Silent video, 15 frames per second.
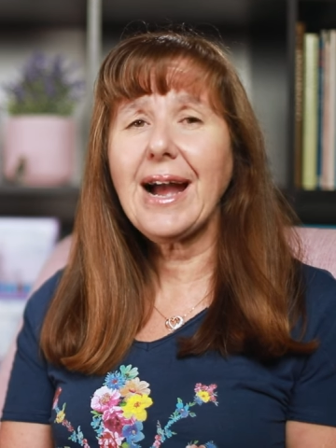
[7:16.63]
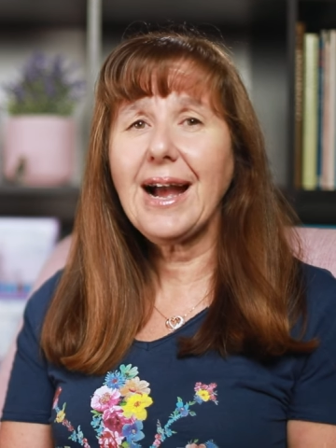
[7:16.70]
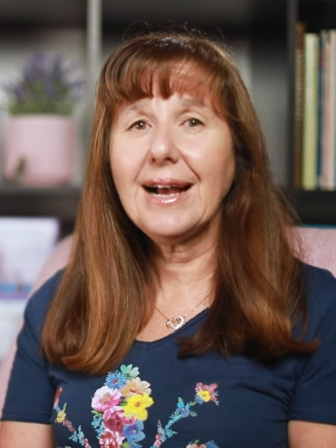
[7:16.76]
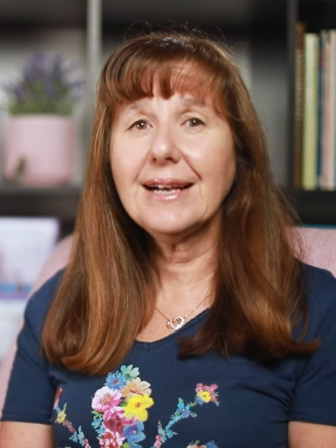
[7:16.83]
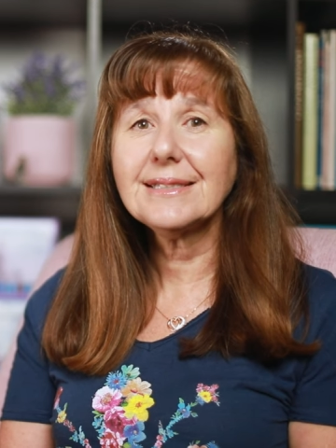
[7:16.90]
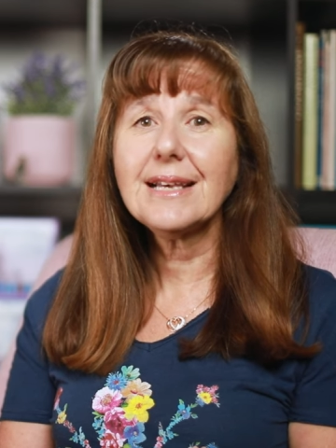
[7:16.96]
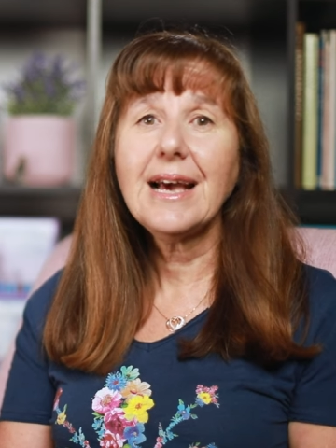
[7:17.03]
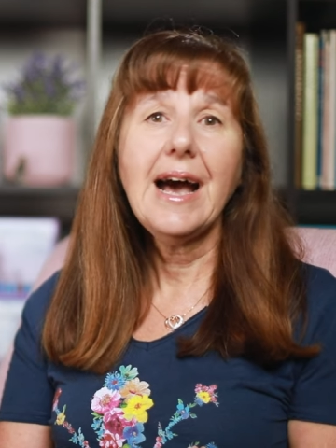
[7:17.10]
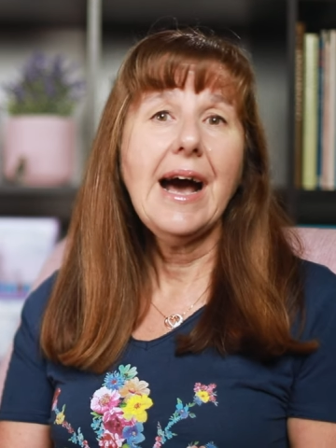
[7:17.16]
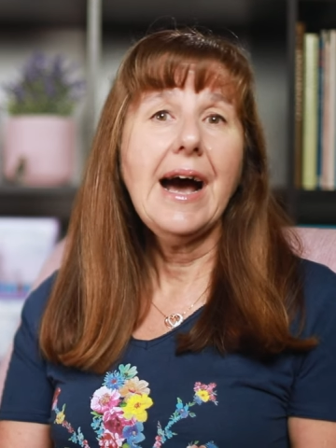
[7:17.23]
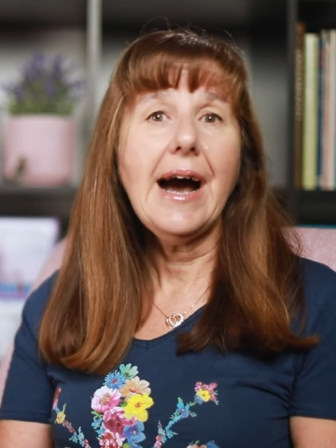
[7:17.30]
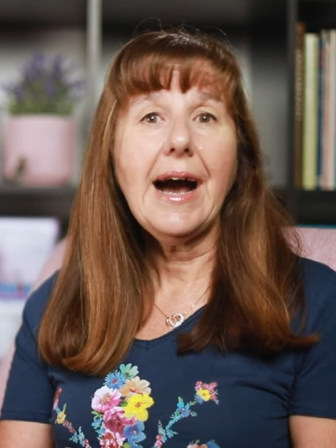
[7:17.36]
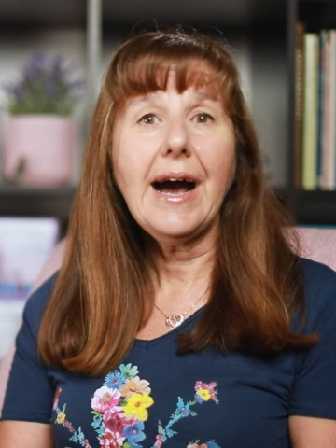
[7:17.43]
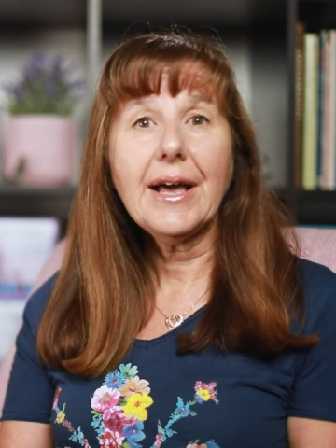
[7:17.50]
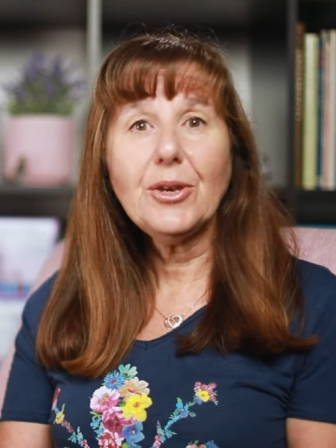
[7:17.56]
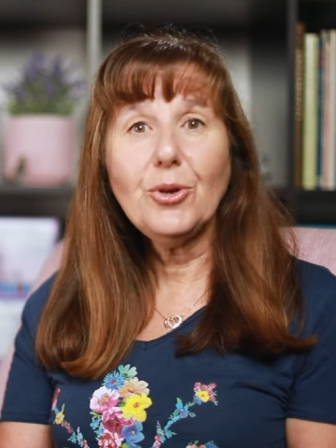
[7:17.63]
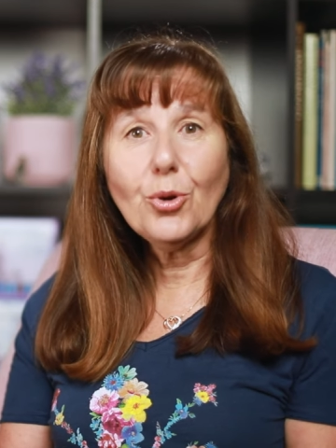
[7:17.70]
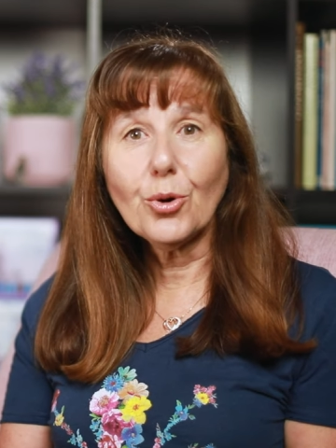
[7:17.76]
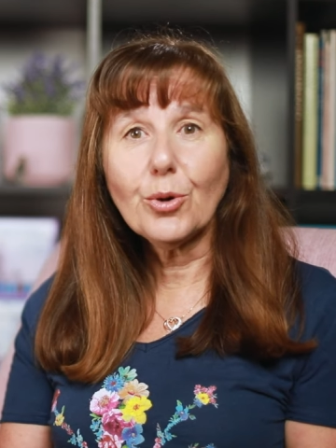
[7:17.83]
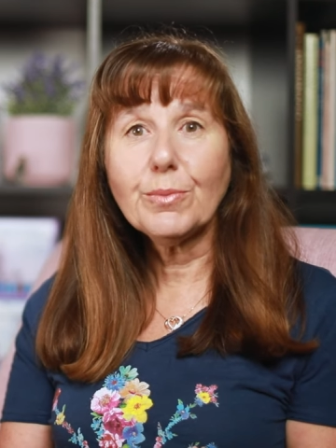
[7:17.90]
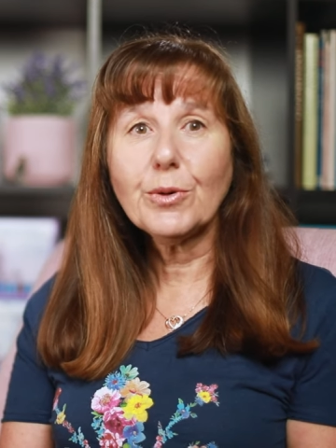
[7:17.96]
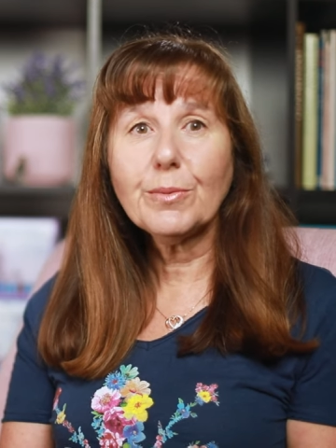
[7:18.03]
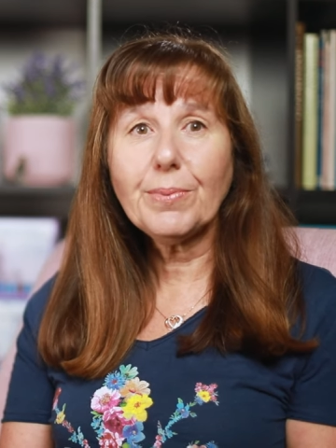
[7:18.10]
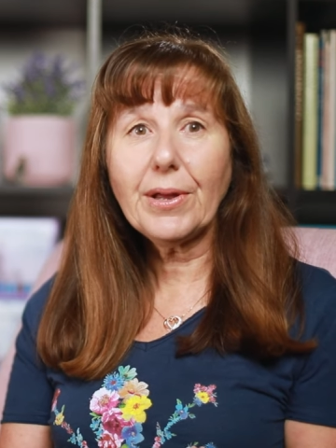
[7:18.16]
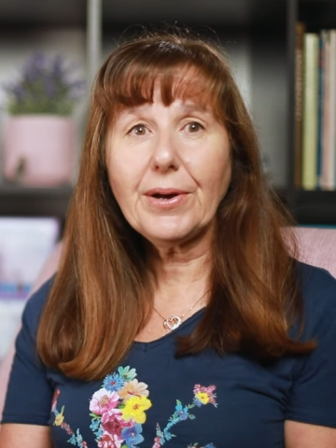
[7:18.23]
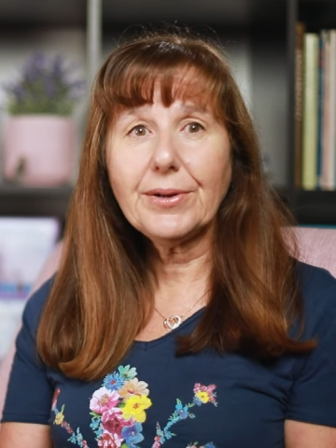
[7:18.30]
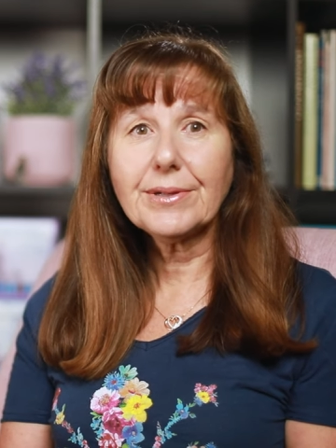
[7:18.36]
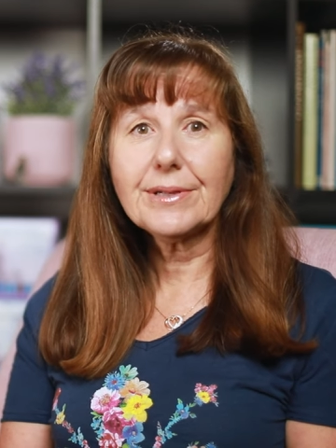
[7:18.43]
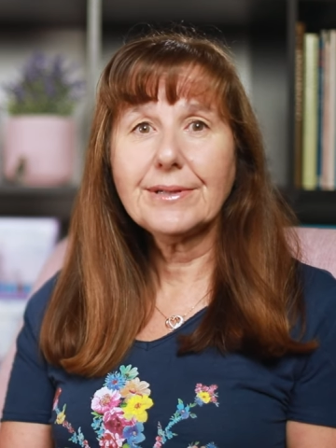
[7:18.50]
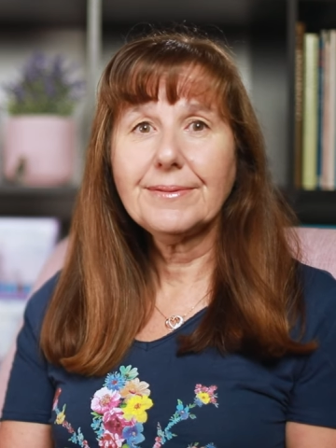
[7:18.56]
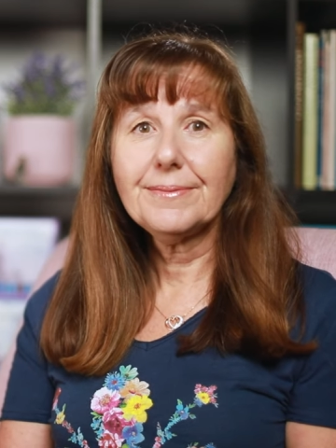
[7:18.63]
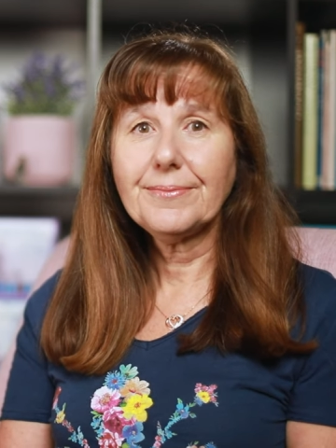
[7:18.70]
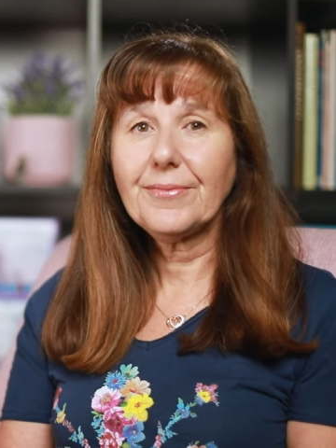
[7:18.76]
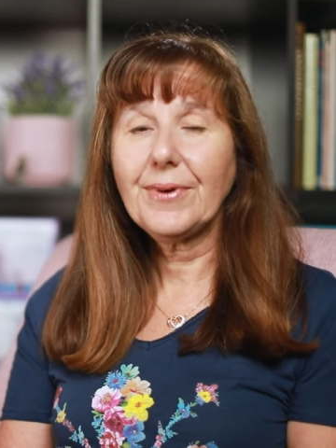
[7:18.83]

as a normal bloke,